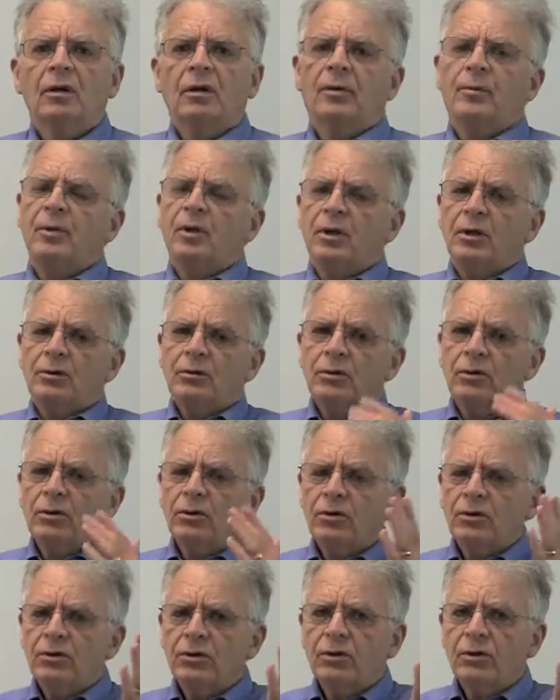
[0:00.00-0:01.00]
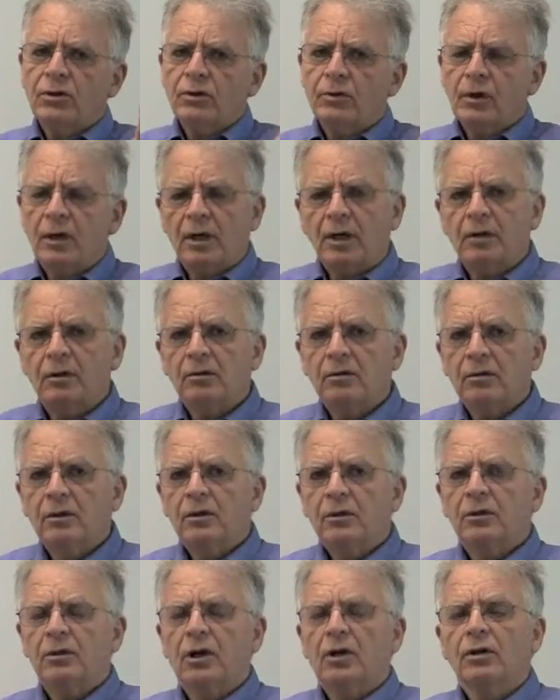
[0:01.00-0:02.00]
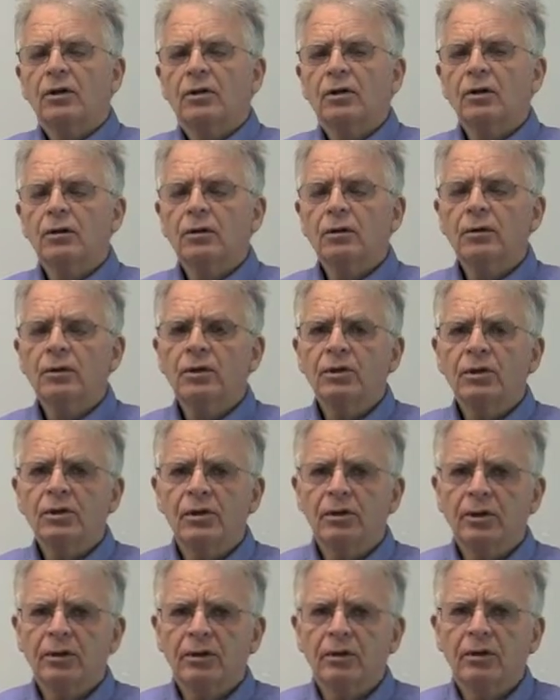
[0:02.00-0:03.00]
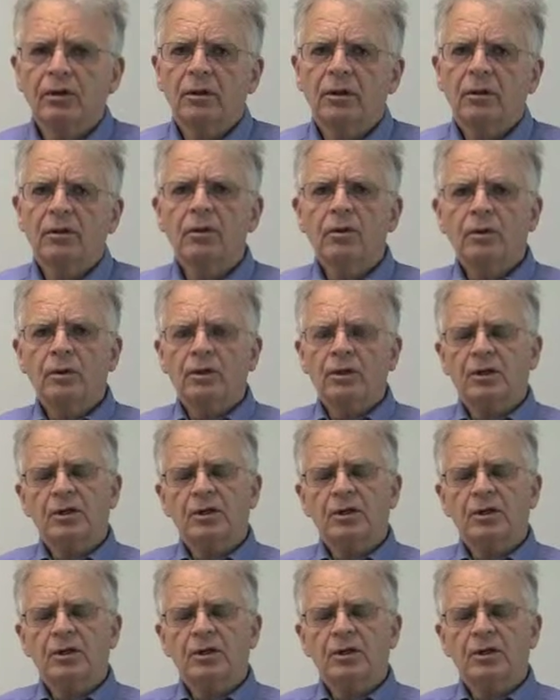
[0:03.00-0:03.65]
Let me introduce to you now Dr. Lewis Little, who will